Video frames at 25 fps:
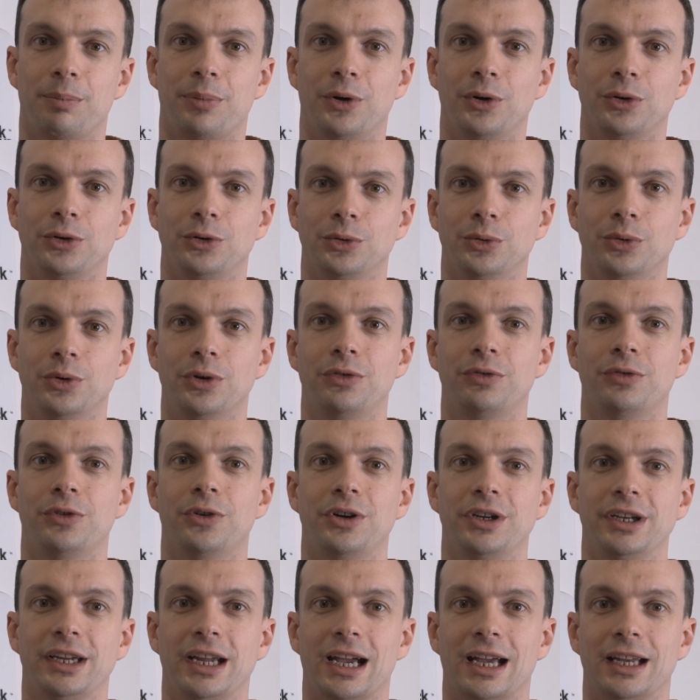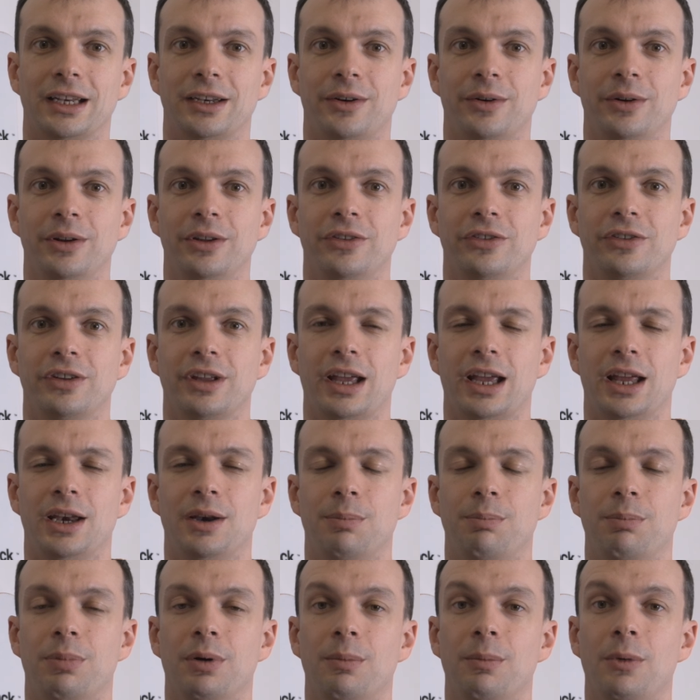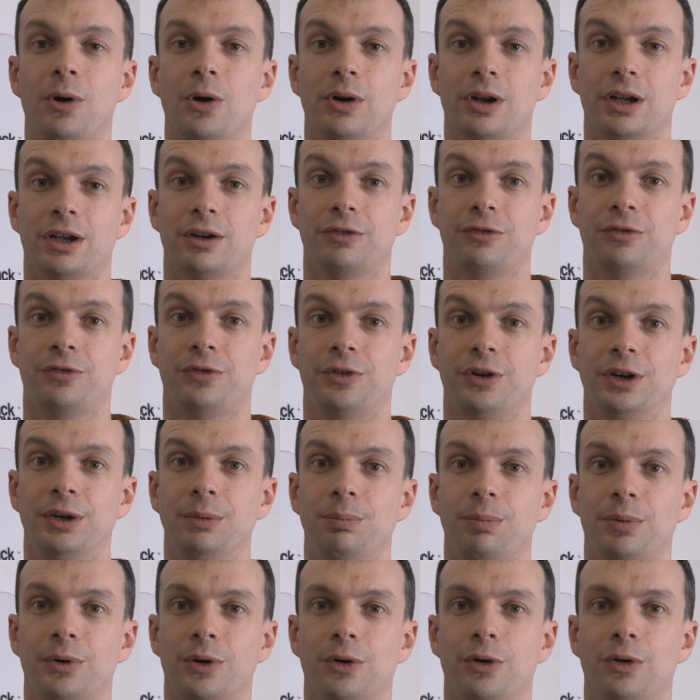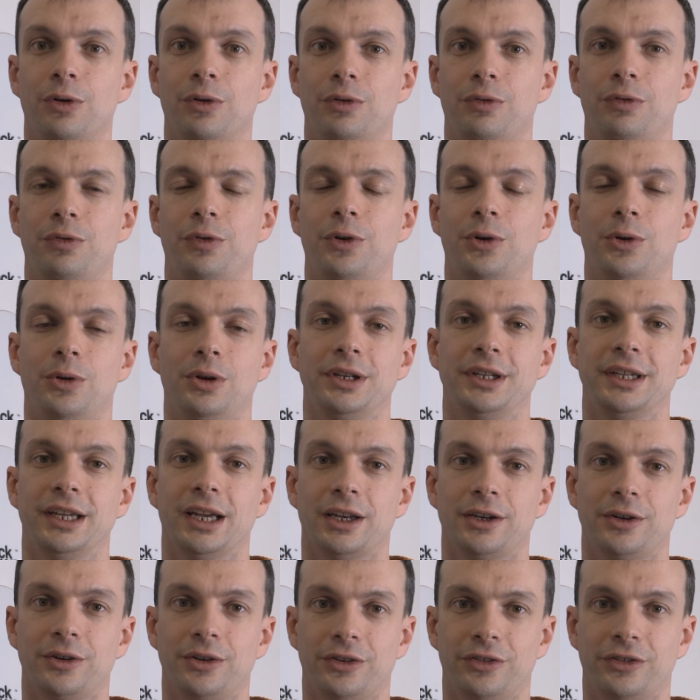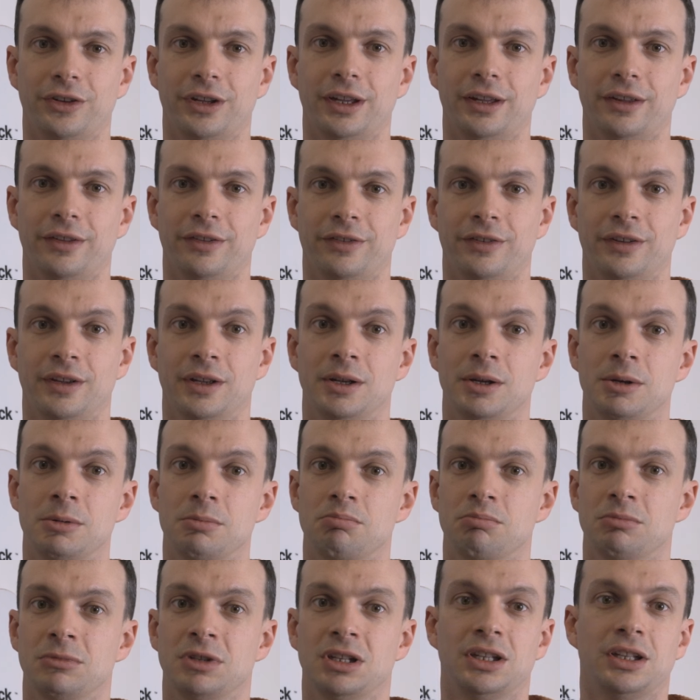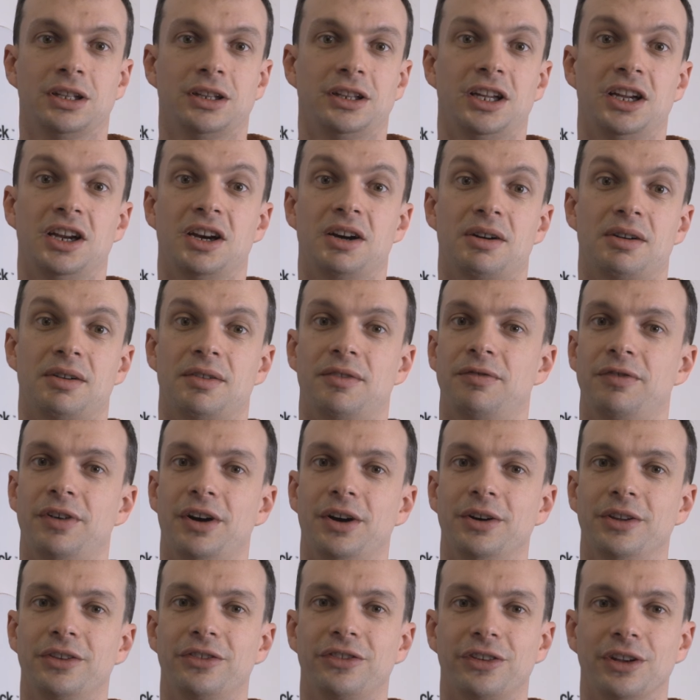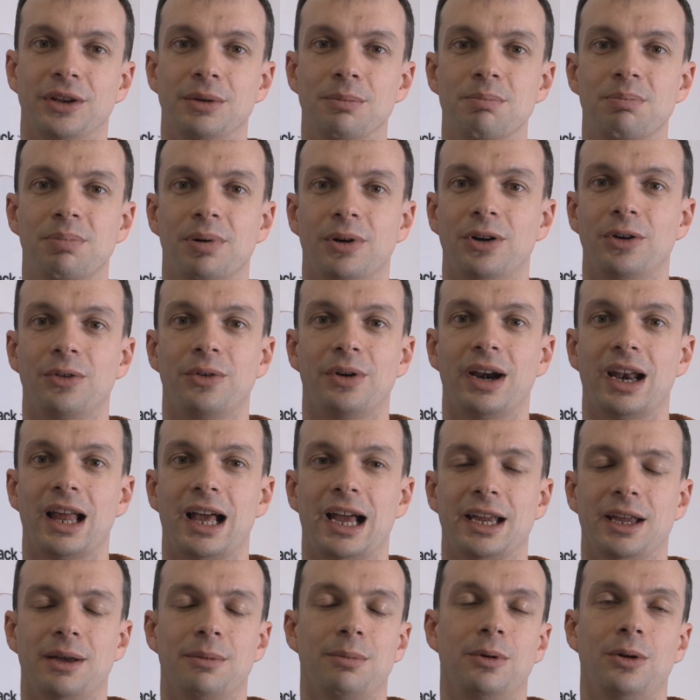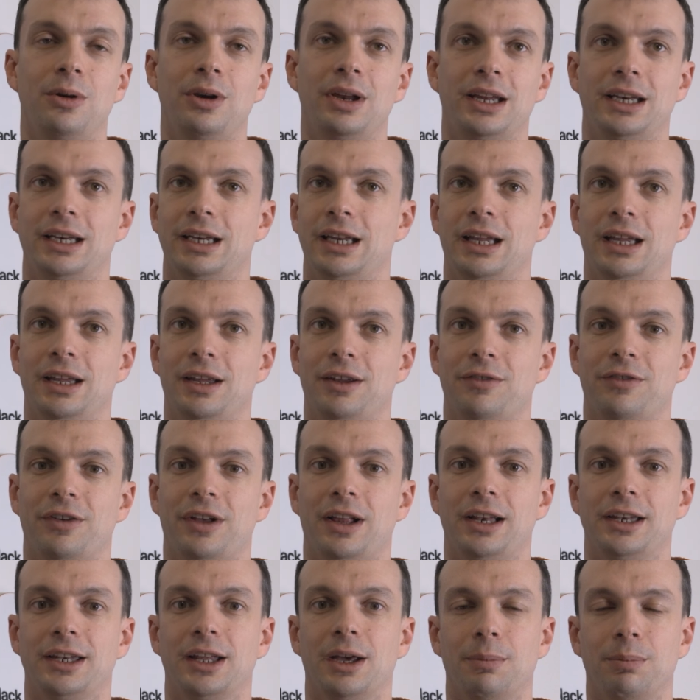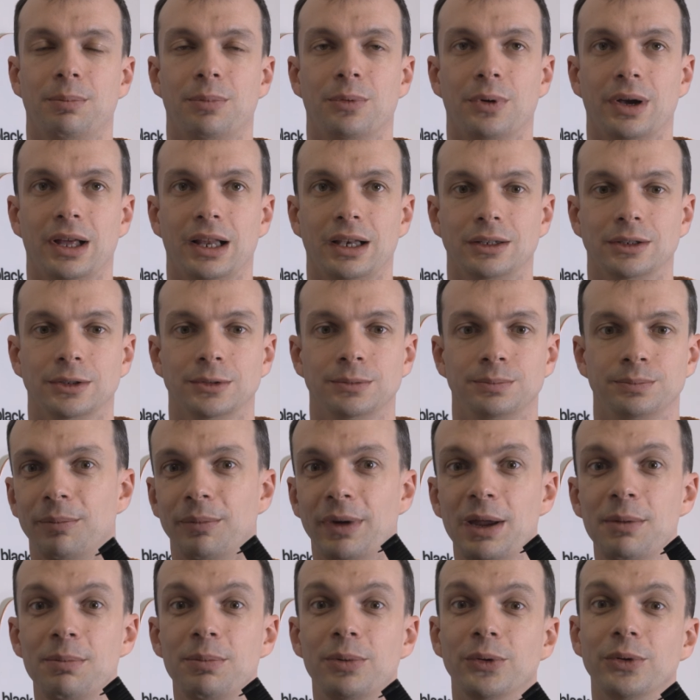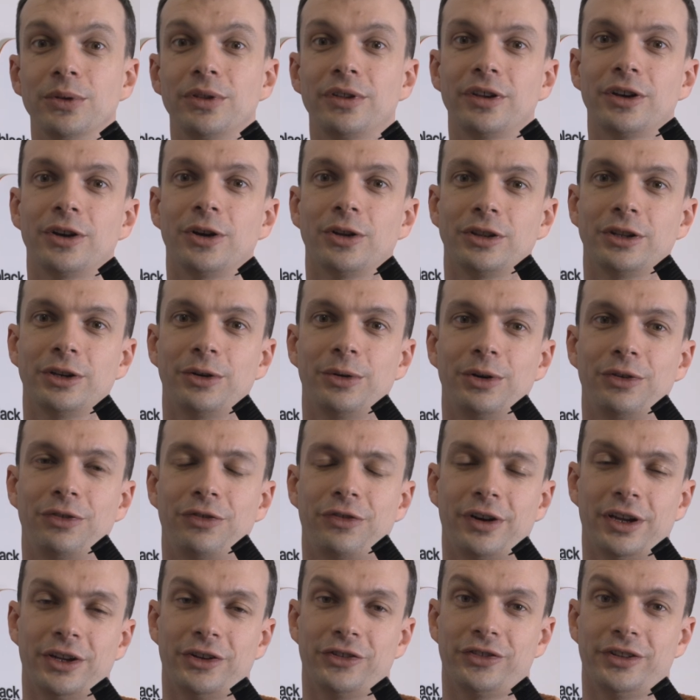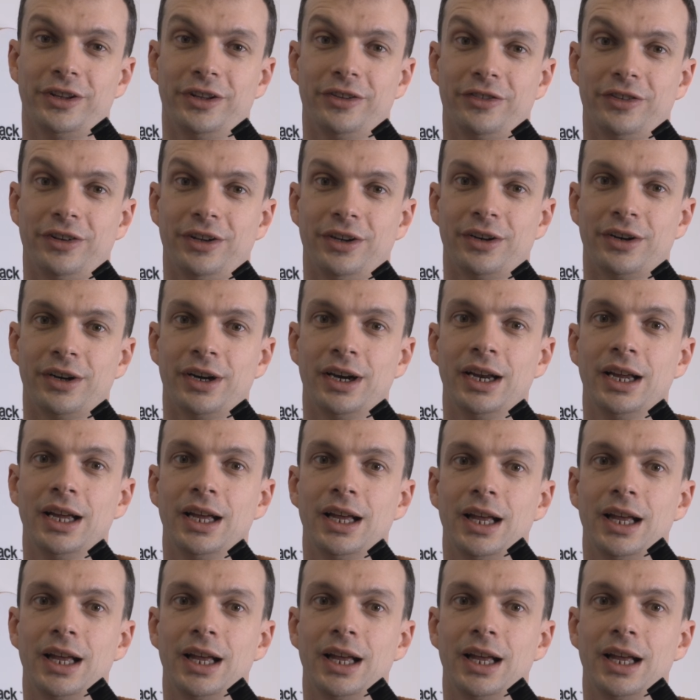Pro Tour for the Atris and Pomoca Free Pro for all the other skis. They are very simple, reliable, and they've held up well. My boots got a refresh this year.